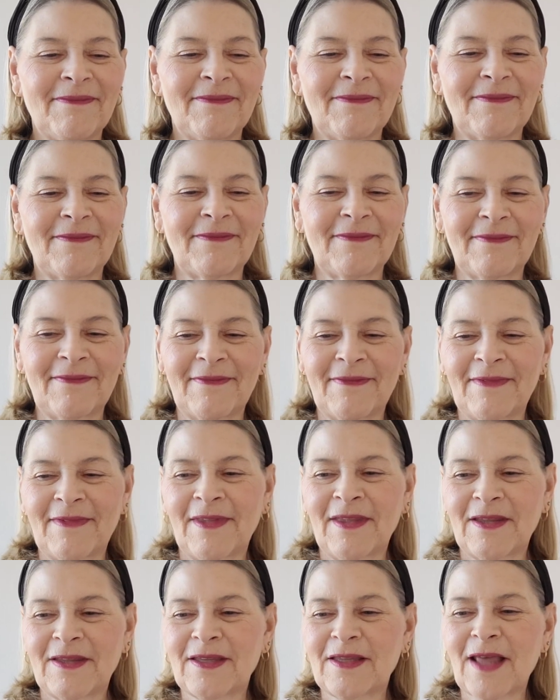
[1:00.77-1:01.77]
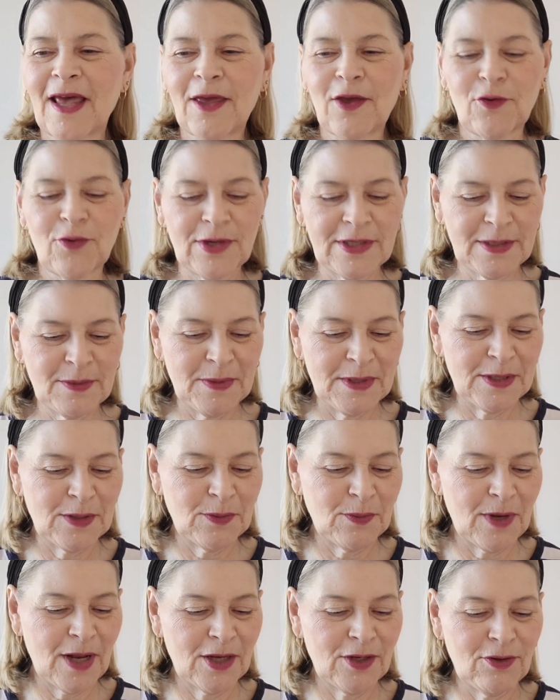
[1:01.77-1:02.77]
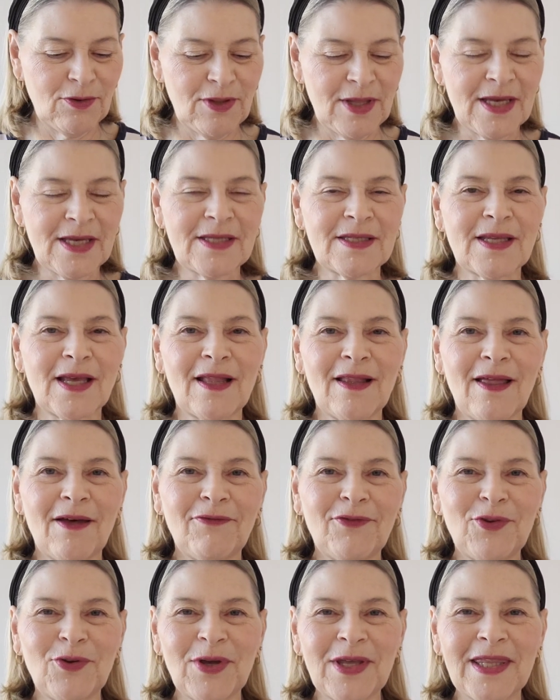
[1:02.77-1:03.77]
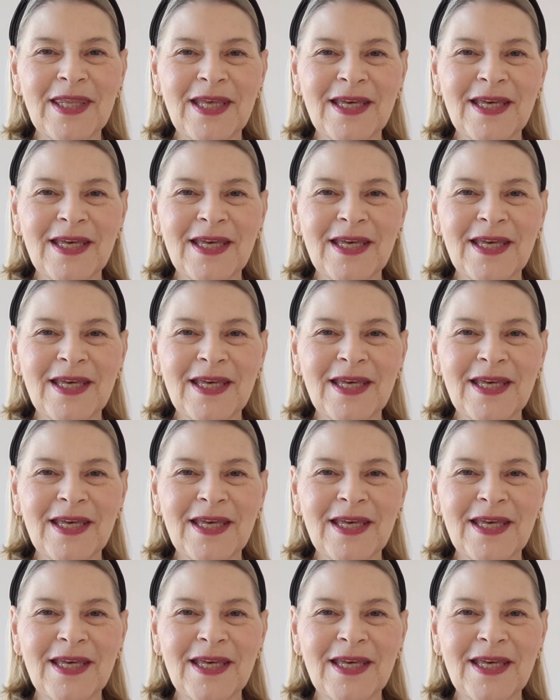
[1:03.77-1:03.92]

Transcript: It's like Christmas when I do this. I love doing